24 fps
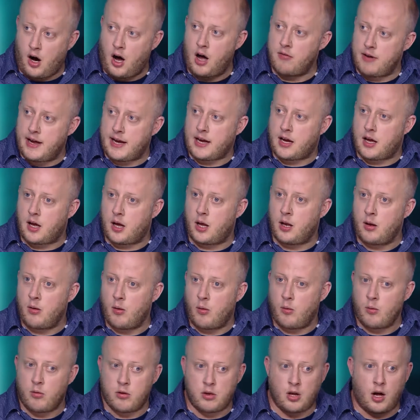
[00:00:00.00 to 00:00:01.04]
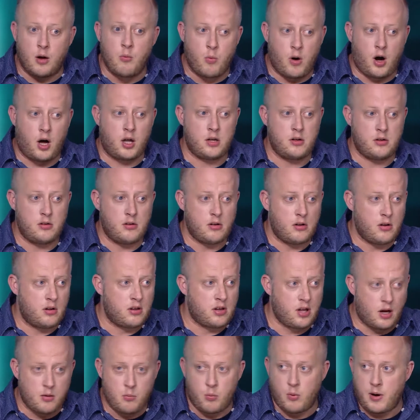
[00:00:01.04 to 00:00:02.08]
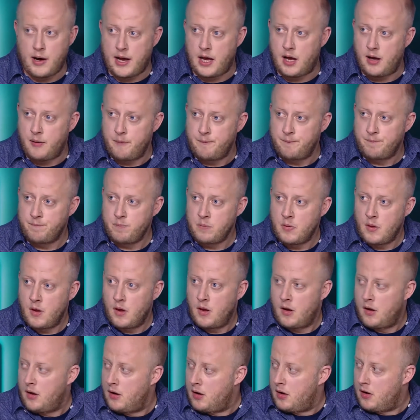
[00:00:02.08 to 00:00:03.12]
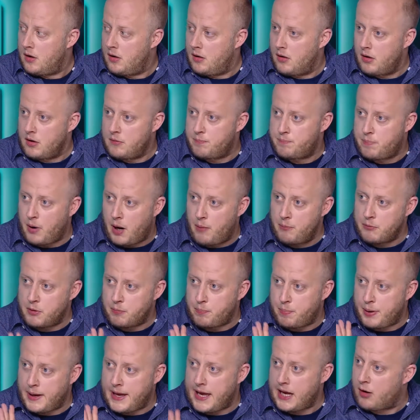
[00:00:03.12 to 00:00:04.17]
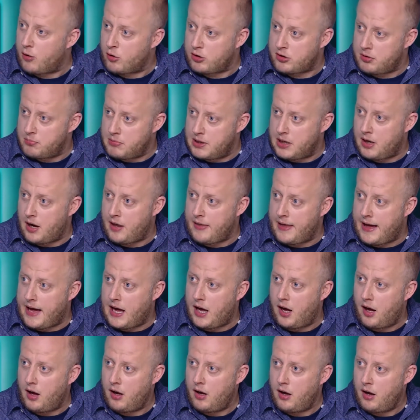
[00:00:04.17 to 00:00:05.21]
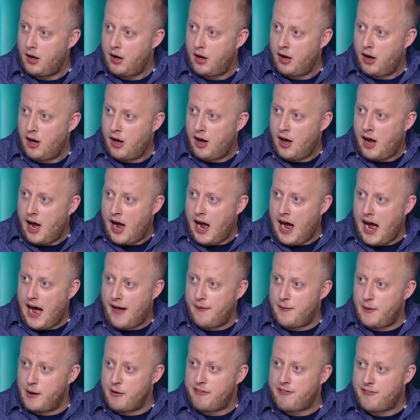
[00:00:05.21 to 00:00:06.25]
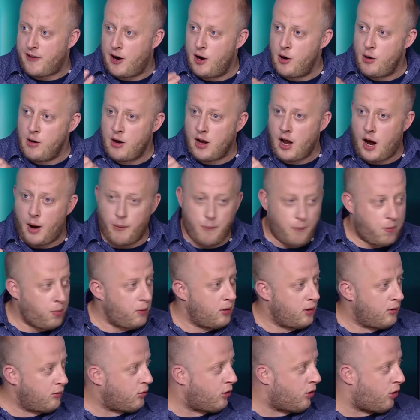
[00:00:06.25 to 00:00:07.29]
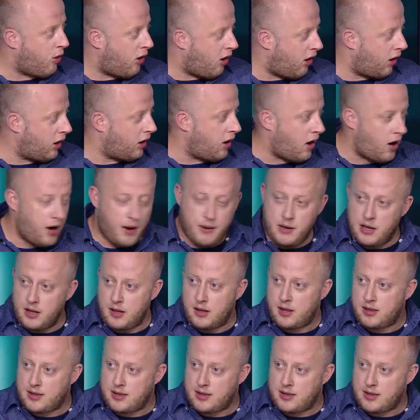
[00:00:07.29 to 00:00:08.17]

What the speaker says: I reckon someone, somewhere, has bummed a pig or something like that. And they phoned up the rule hotline and